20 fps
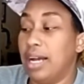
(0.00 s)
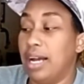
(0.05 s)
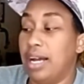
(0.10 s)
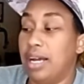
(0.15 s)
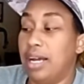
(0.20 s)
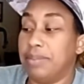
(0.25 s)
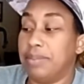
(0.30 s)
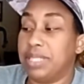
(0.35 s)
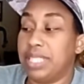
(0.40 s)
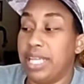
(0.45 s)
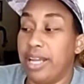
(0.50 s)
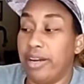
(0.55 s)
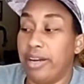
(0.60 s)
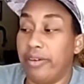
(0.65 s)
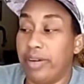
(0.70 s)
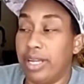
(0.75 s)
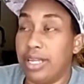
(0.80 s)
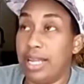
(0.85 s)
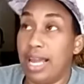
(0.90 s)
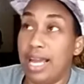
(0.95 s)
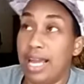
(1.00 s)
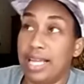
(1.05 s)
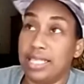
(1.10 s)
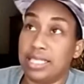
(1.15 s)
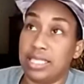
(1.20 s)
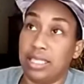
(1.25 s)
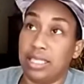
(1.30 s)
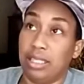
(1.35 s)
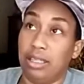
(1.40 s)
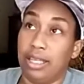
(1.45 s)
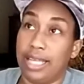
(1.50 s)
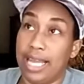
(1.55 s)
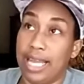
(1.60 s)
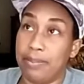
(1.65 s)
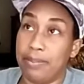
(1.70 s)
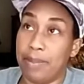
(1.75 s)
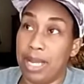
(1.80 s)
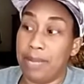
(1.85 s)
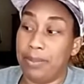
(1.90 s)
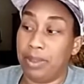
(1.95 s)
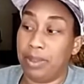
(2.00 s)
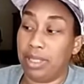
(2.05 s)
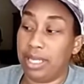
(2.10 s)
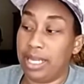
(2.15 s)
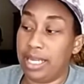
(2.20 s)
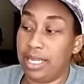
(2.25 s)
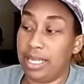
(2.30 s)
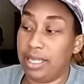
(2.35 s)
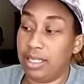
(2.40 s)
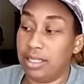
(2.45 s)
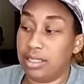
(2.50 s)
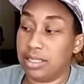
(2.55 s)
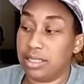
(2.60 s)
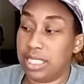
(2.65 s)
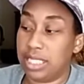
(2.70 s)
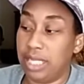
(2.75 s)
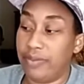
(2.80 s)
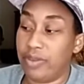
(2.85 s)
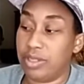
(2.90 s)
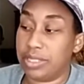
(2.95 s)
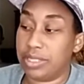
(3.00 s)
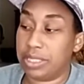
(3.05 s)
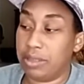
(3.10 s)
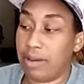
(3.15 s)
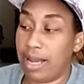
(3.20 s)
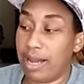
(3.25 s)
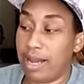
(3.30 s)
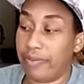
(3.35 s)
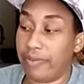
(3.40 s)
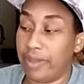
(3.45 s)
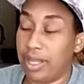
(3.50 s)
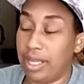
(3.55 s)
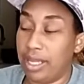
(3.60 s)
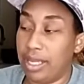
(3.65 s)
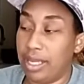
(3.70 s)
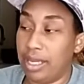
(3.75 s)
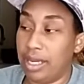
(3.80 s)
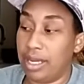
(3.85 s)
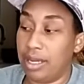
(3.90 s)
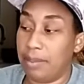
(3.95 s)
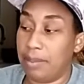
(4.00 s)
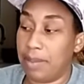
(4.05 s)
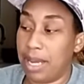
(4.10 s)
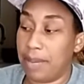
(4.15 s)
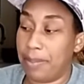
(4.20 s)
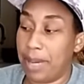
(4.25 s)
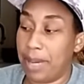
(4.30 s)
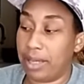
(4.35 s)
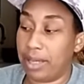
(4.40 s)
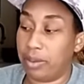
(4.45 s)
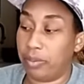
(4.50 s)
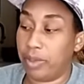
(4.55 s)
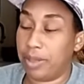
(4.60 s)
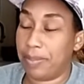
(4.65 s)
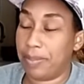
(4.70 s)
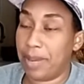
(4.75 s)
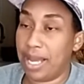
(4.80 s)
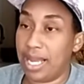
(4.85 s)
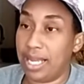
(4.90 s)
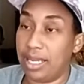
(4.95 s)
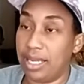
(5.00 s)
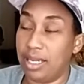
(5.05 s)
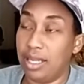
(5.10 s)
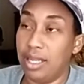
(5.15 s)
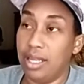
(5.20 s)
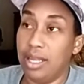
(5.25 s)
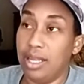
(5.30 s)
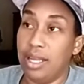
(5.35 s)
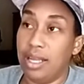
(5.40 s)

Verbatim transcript: Um Terry, yes, look at Maybelline, see if you still have the um Ibotta rebate.